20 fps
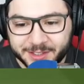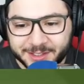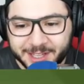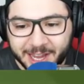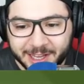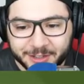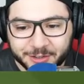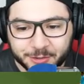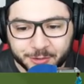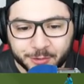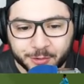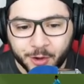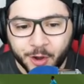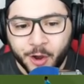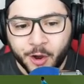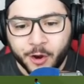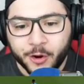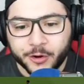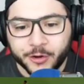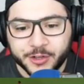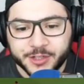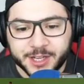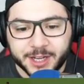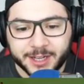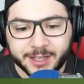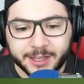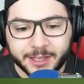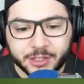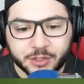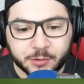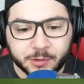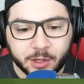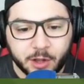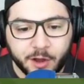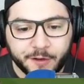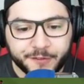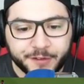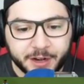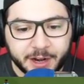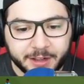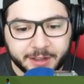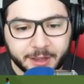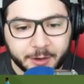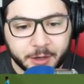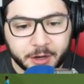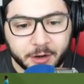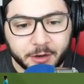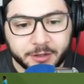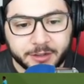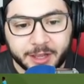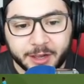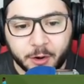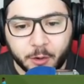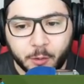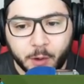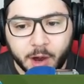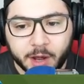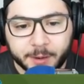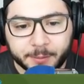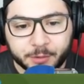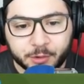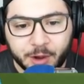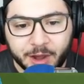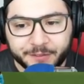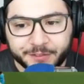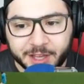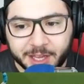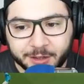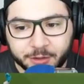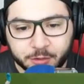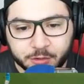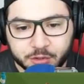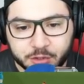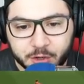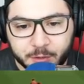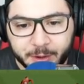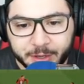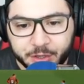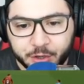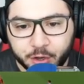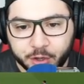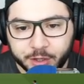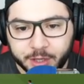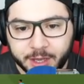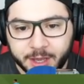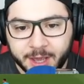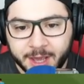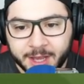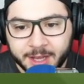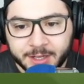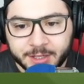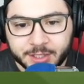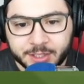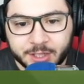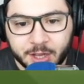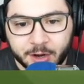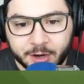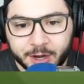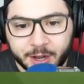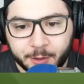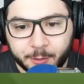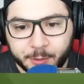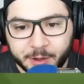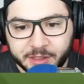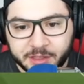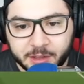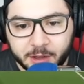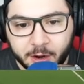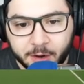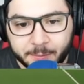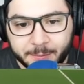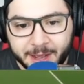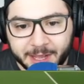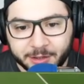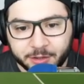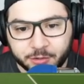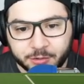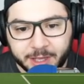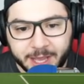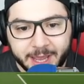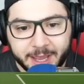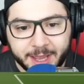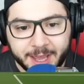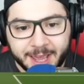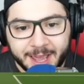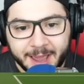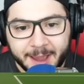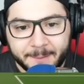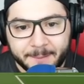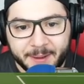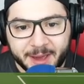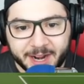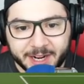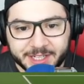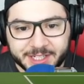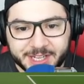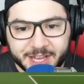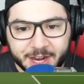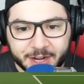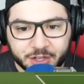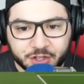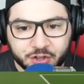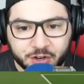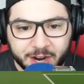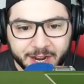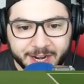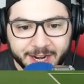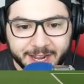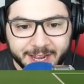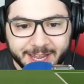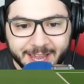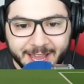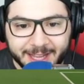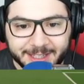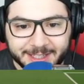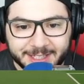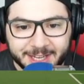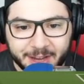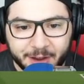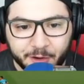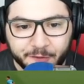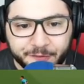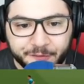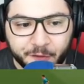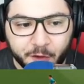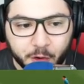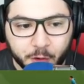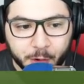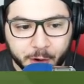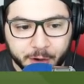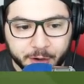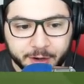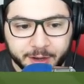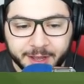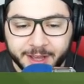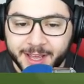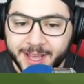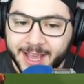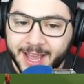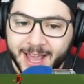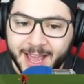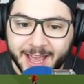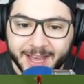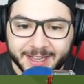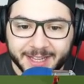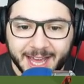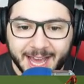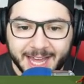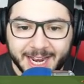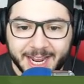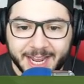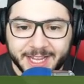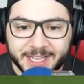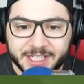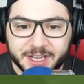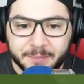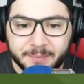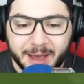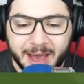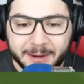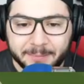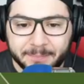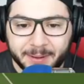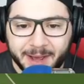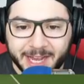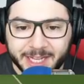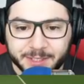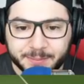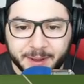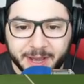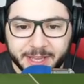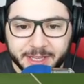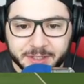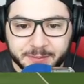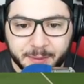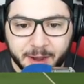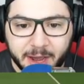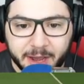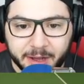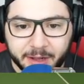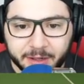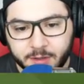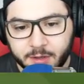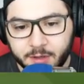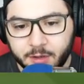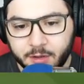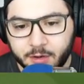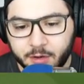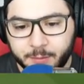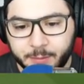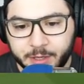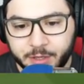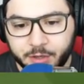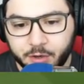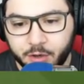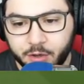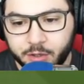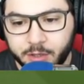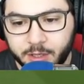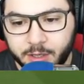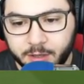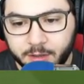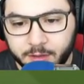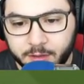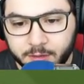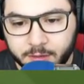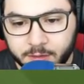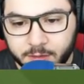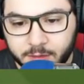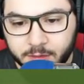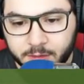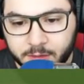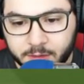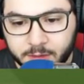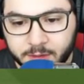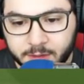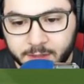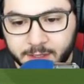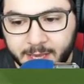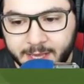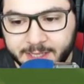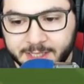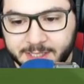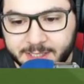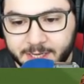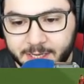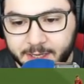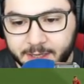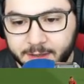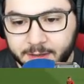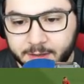tattoo, or there's a glitch with Löfgren. They, they don't want him to have tattoos. Romagnoli starting with the armband today, and Bennacer trying to get Teo forward, and that is a bad pass by Ismail. Romagnoli. Kessié.